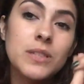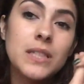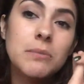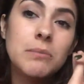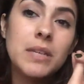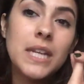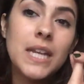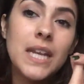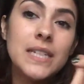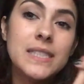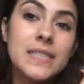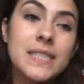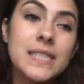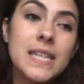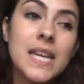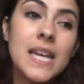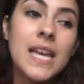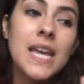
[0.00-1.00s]

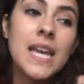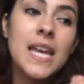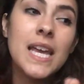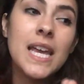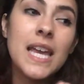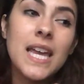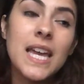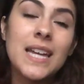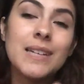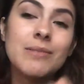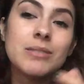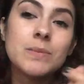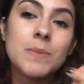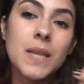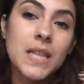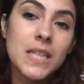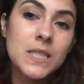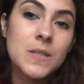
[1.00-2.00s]
eliminate, and it
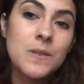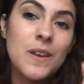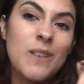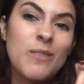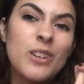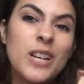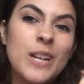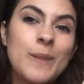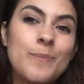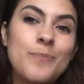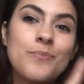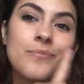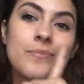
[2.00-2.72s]
was my least favorite.